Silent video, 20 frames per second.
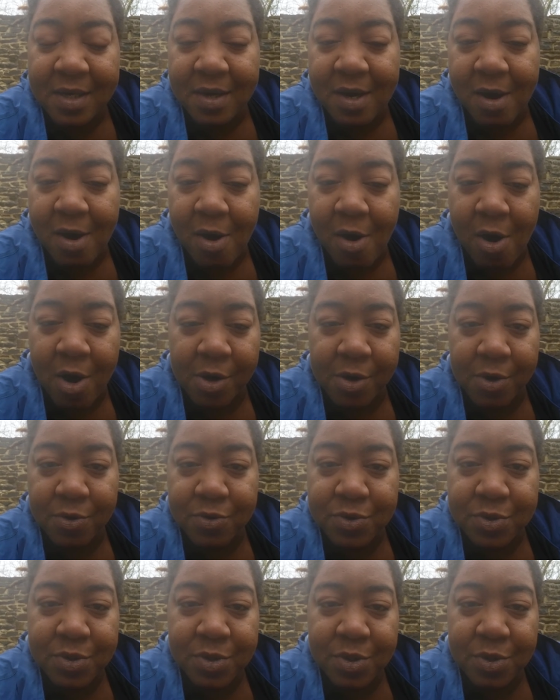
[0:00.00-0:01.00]

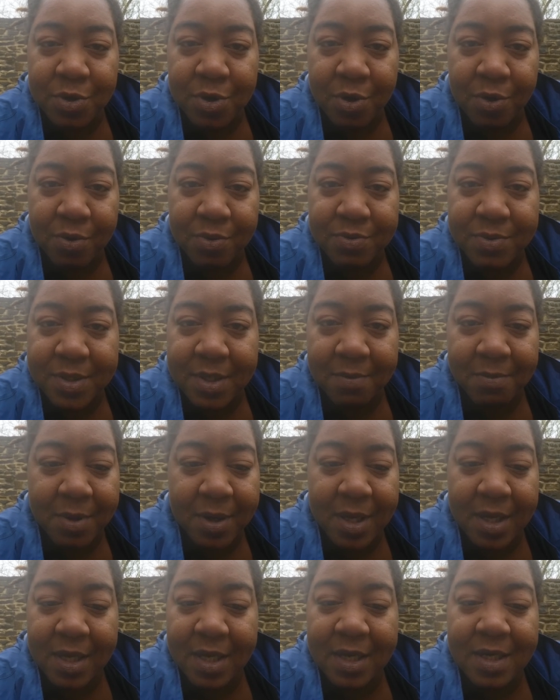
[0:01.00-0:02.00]
auto, you know,
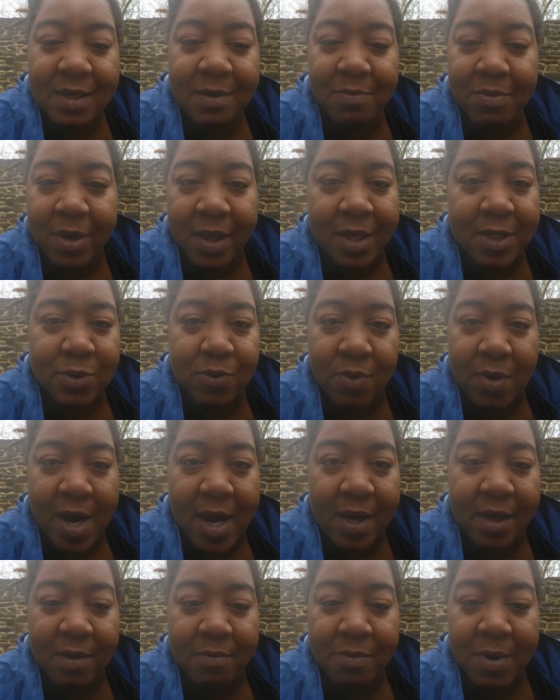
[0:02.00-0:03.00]
some any place where
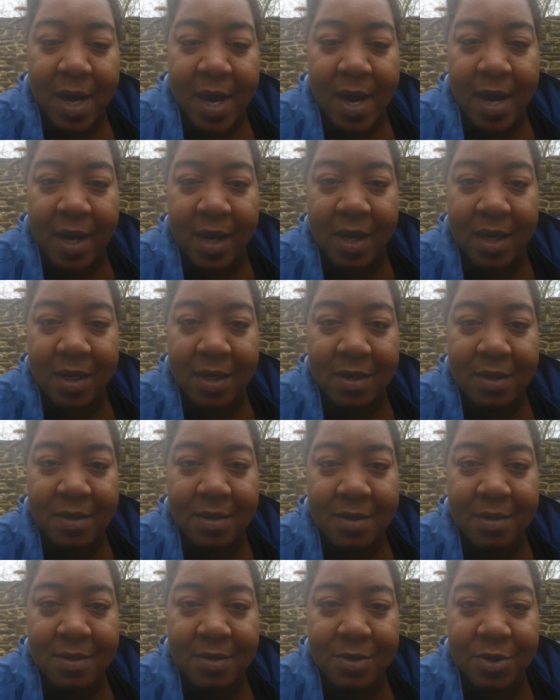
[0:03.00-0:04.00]
I could buy,
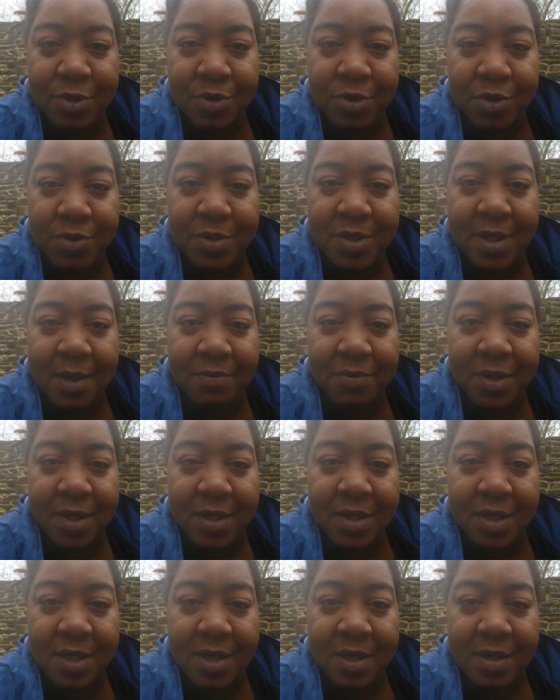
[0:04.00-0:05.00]
you know,
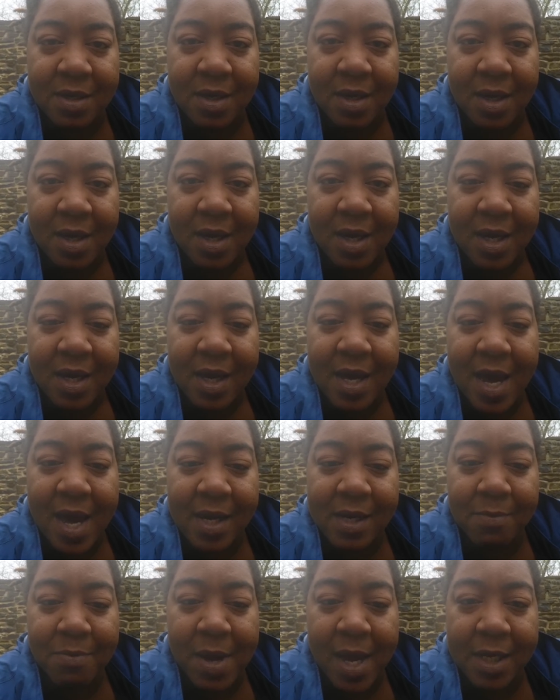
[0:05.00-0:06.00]
something to
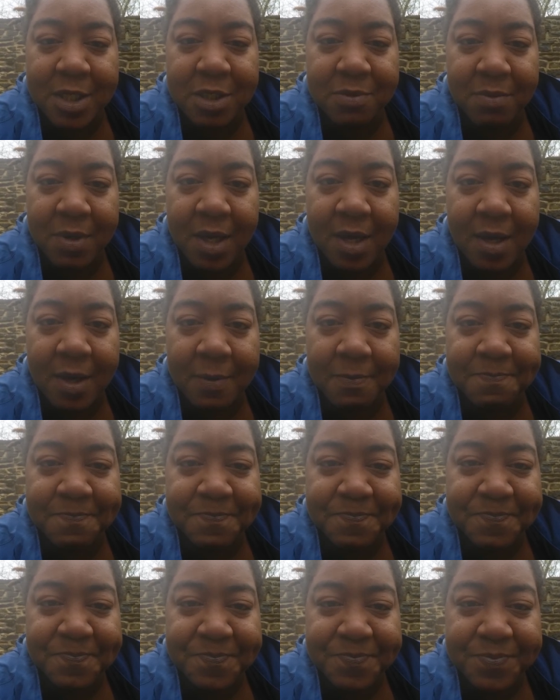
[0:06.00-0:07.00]
kind of patch me up
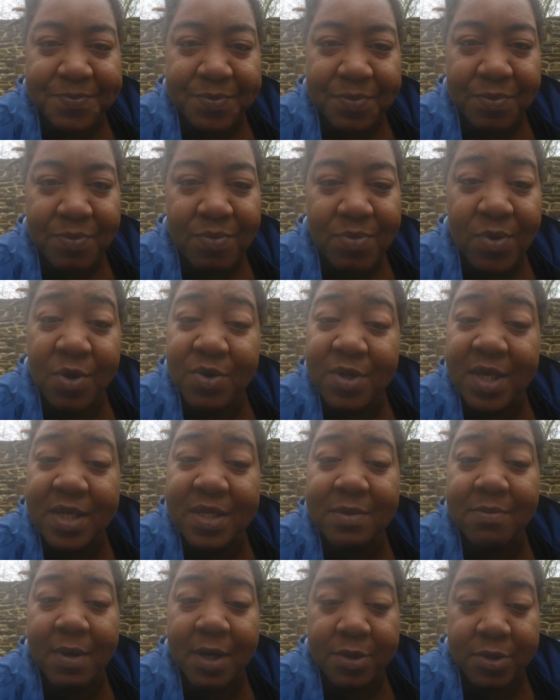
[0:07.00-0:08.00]
at
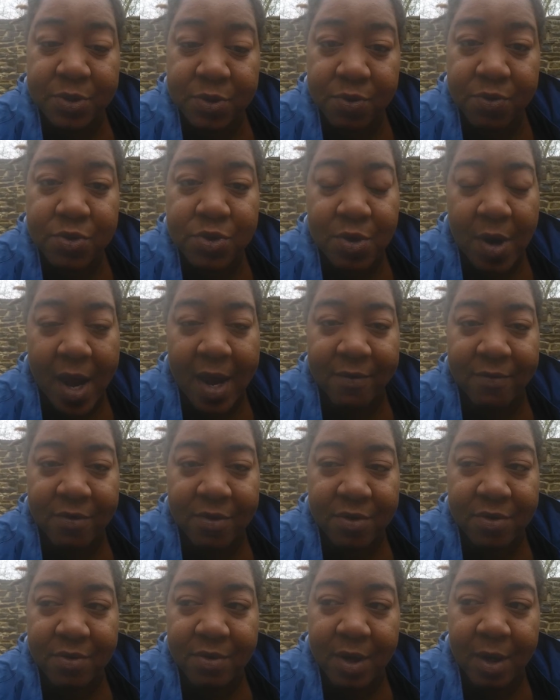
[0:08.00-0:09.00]
least a better
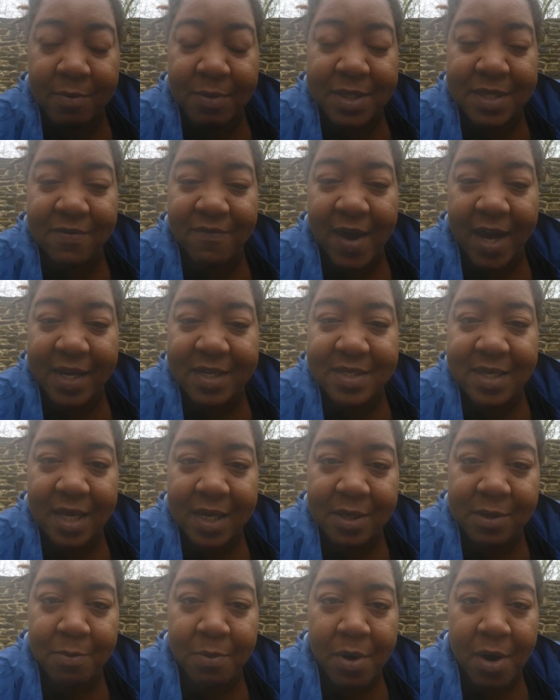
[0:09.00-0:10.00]
screwdriver because um, if I could
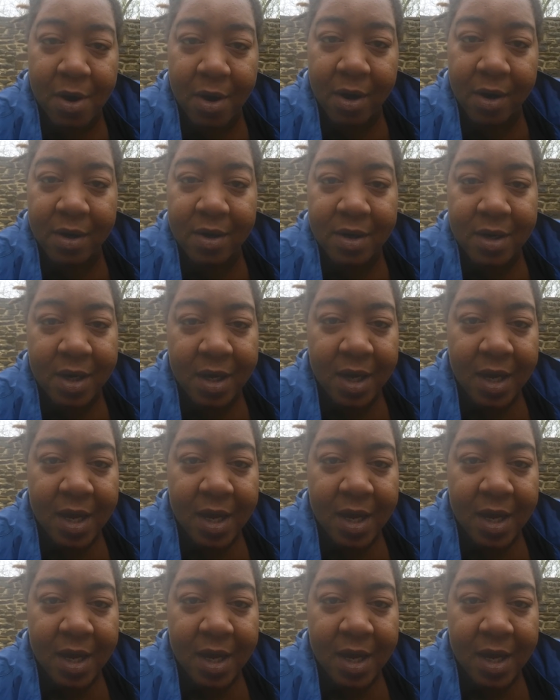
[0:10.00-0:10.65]
take it apart,